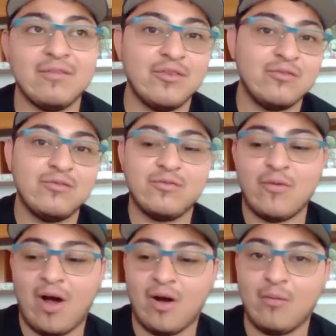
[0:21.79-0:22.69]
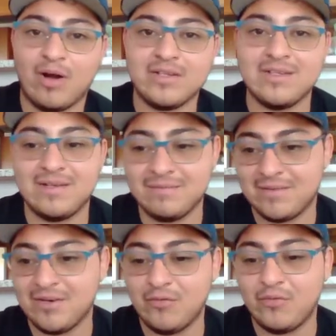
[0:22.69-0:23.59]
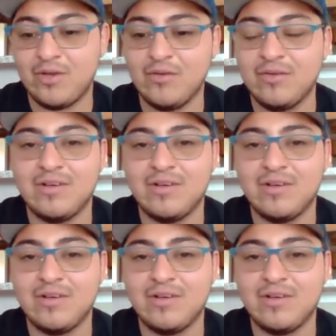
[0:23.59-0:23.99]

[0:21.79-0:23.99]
For those who are watching it, good for you.